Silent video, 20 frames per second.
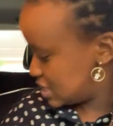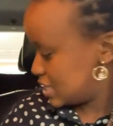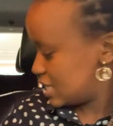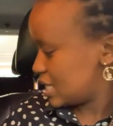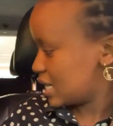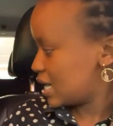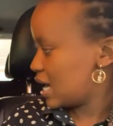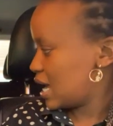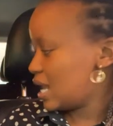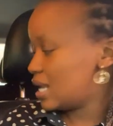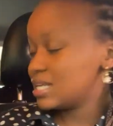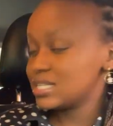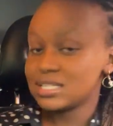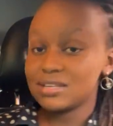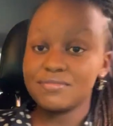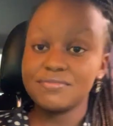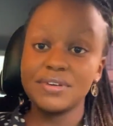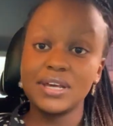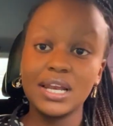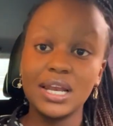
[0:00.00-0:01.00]
see the colors
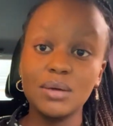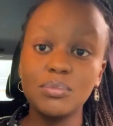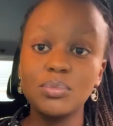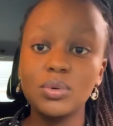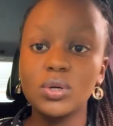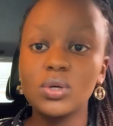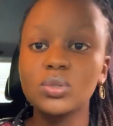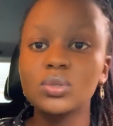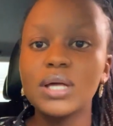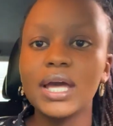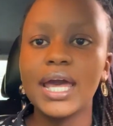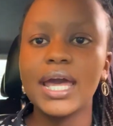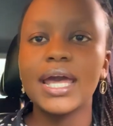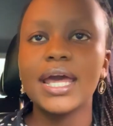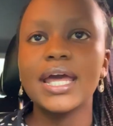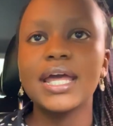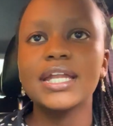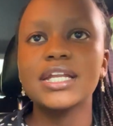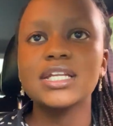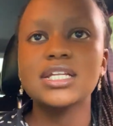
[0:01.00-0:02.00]
available
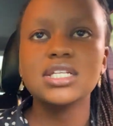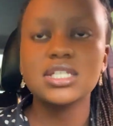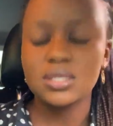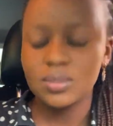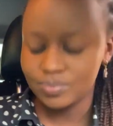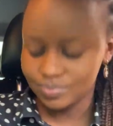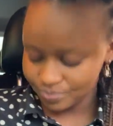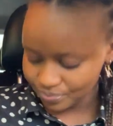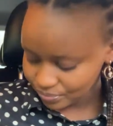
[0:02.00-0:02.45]
and